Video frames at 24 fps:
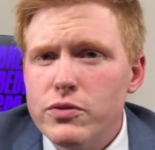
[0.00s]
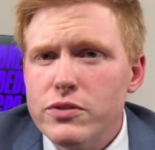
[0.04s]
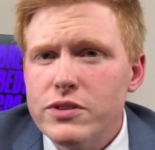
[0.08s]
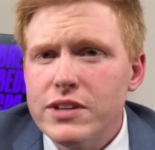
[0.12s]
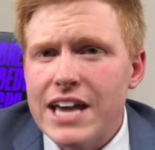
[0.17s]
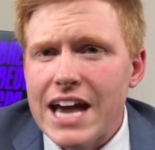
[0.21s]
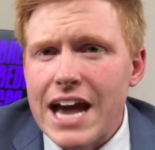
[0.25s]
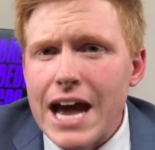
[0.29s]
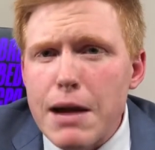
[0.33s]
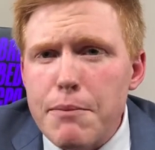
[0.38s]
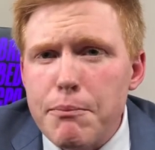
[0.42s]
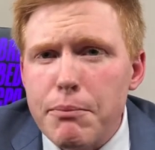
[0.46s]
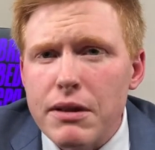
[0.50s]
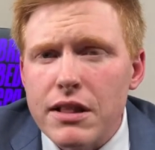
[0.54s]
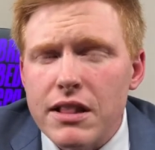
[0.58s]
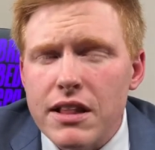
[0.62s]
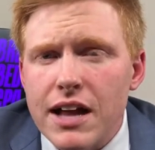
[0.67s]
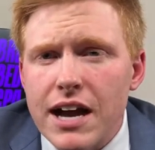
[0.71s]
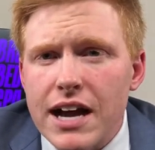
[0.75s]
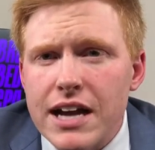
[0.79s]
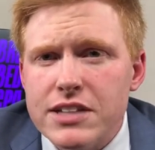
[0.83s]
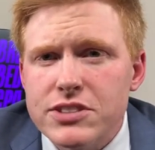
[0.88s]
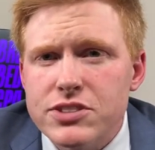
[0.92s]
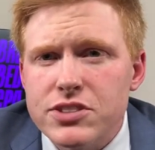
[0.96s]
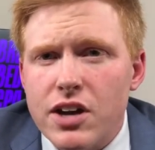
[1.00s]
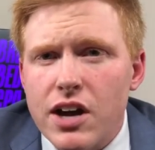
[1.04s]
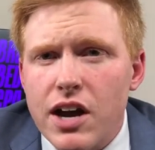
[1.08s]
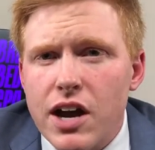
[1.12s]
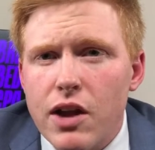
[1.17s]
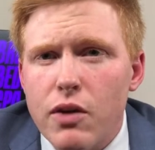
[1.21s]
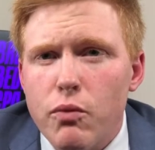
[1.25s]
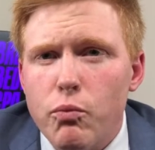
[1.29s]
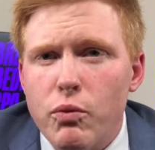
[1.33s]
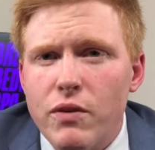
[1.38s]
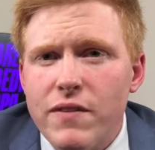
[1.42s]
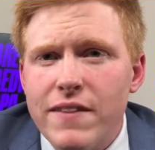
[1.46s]
capitalize
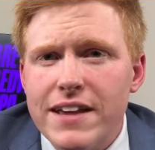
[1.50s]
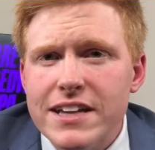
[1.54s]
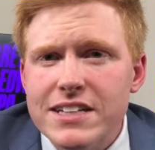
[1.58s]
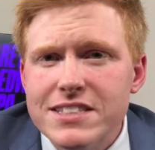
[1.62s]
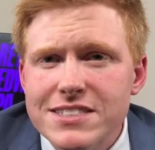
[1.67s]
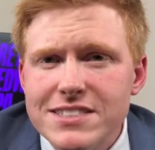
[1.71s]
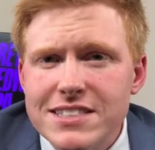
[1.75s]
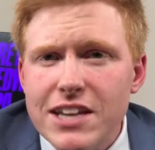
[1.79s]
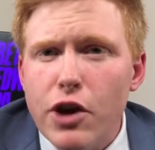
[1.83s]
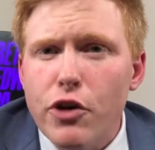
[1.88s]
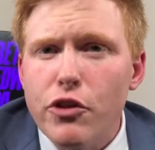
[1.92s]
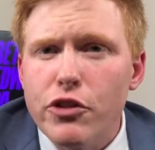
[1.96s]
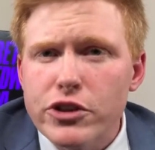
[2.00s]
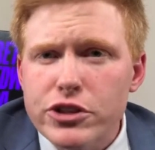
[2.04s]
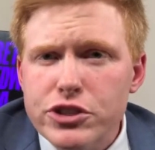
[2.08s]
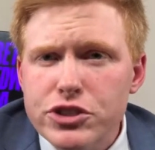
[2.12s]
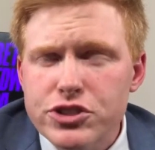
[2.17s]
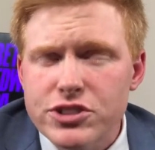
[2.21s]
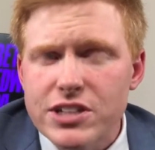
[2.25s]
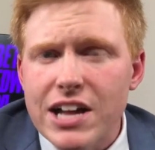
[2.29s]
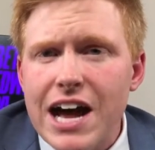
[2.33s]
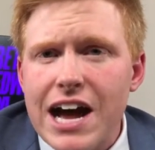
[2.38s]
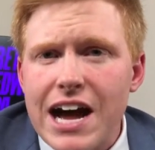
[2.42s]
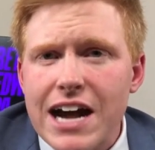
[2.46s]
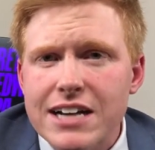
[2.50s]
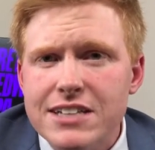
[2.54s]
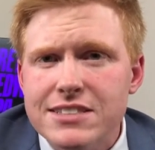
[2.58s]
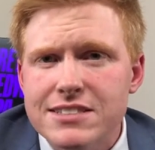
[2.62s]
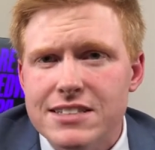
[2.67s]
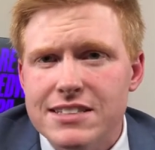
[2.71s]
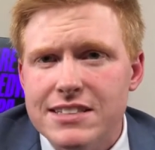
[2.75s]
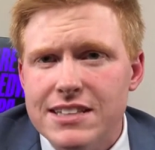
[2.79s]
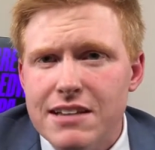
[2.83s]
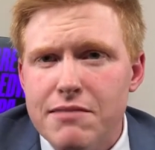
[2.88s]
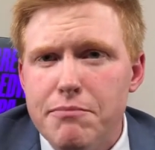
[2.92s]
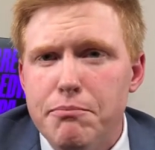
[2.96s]
on when they sell their stocks
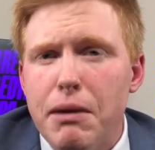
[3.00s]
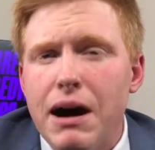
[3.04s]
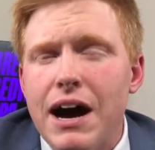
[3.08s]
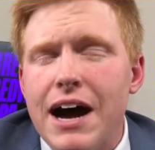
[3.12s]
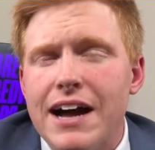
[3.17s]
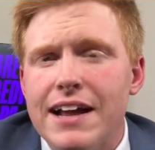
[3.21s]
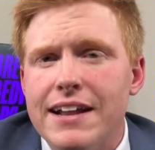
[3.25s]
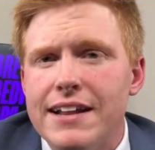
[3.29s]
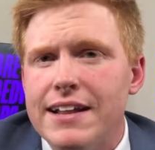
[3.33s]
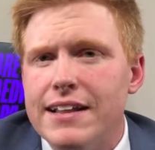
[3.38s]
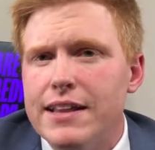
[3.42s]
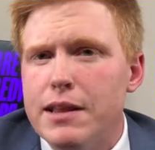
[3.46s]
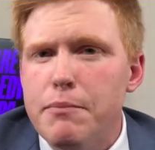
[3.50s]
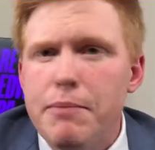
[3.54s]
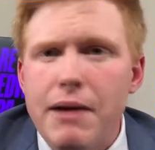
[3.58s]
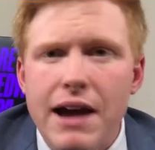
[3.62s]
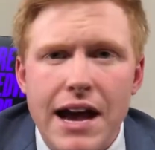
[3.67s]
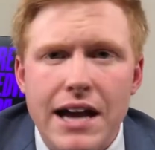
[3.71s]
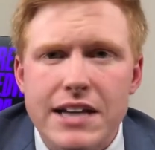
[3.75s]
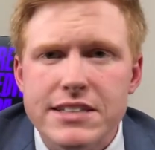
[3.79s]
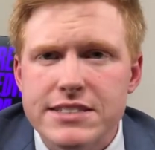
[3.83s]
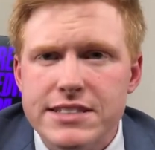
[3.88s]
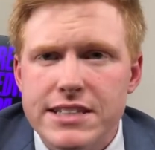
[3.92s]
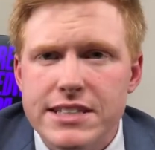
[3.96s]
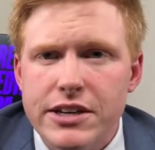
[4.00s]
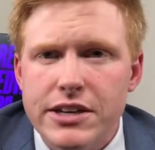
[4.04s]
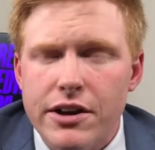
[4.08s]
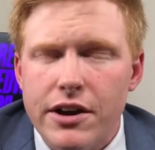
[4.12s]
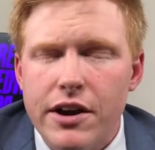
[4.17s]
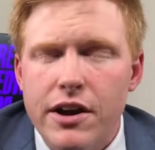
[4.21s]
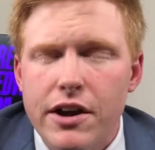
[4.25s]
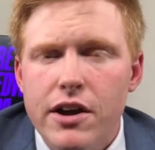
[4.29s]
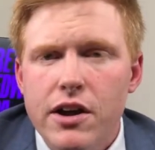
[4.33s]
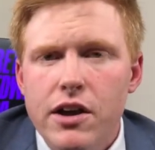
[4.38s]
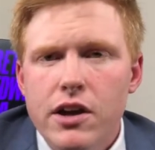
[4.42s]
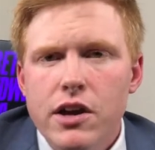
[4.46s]
that they bought in the past year.